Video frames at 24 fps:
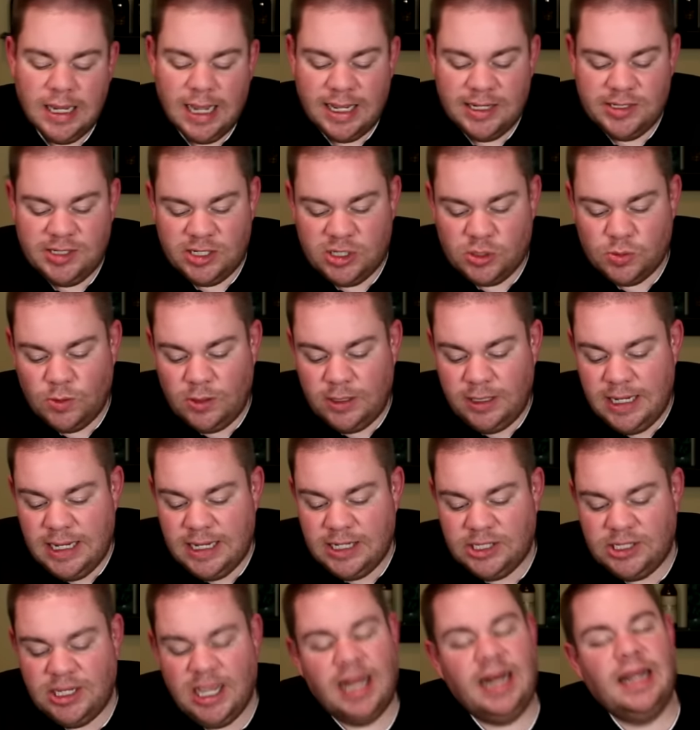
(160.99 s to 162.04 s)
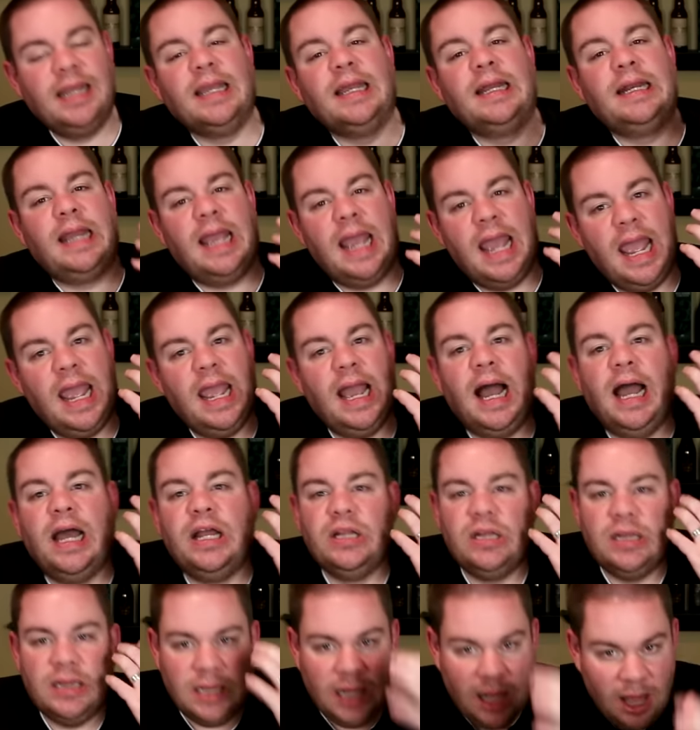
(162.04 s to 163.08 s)
Guys, this one is getting an A. I
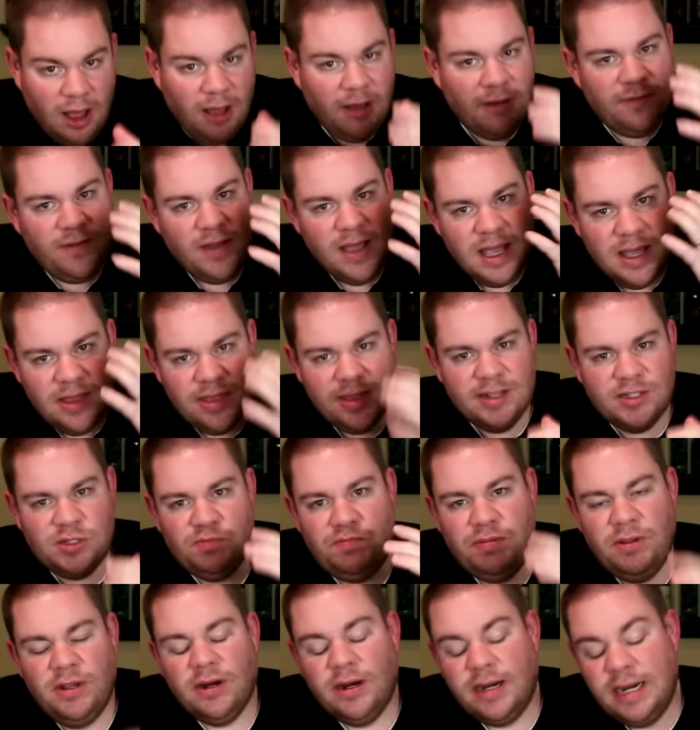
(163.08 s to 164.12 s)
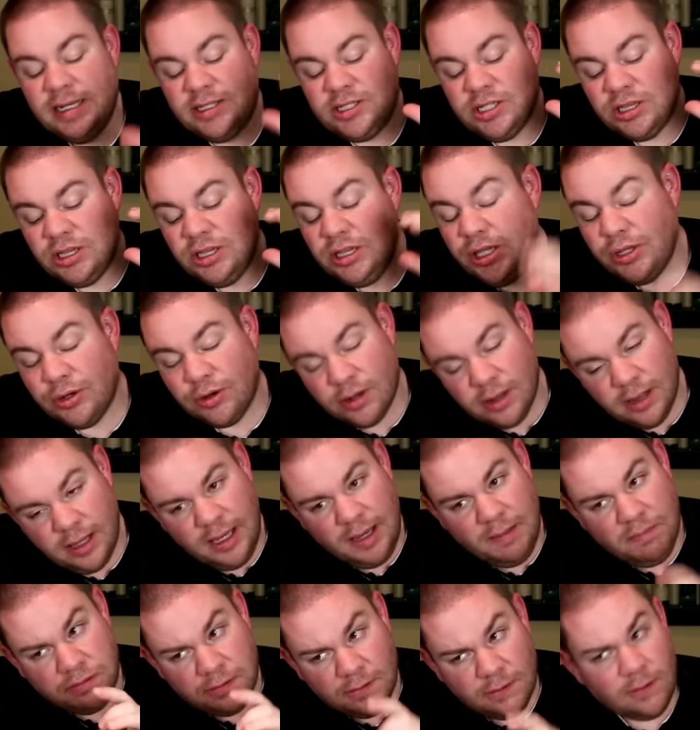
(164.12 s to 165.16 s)
love this beer. It's
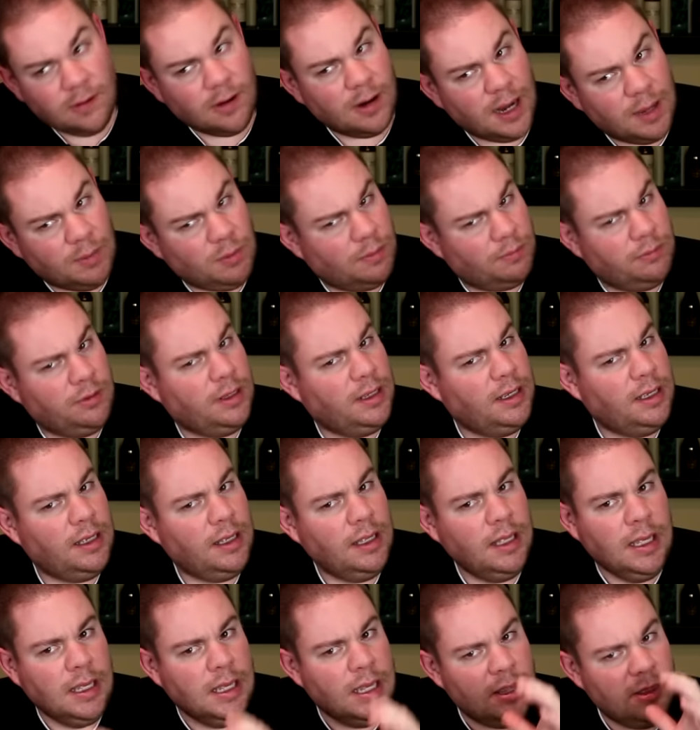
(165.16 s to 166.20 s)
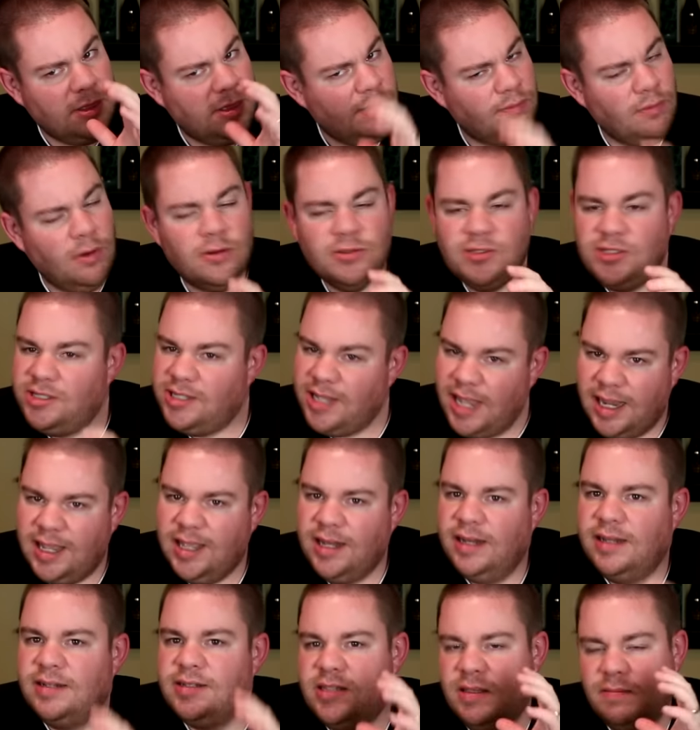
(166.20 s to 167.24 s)
literally probably the most
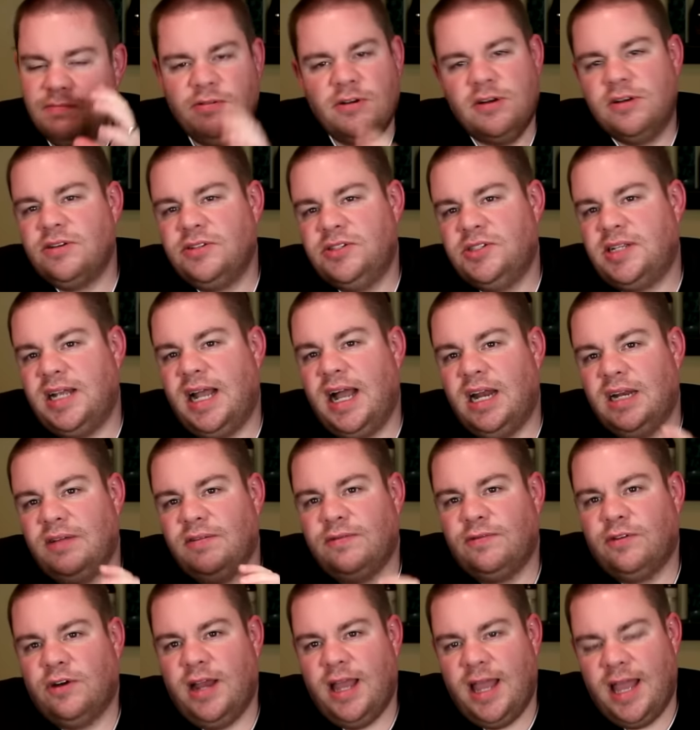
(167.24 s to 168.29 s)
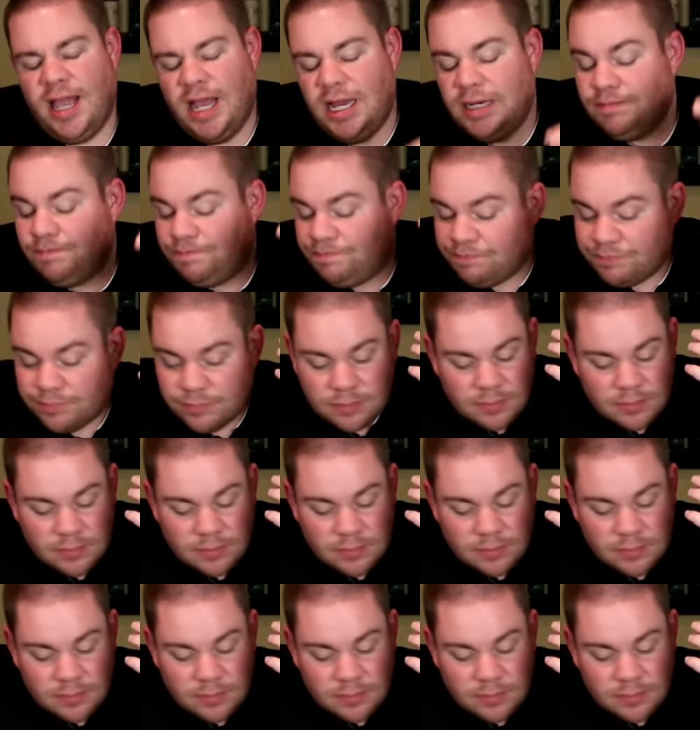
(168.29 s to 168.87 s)
decadent imperial stout I've ever had.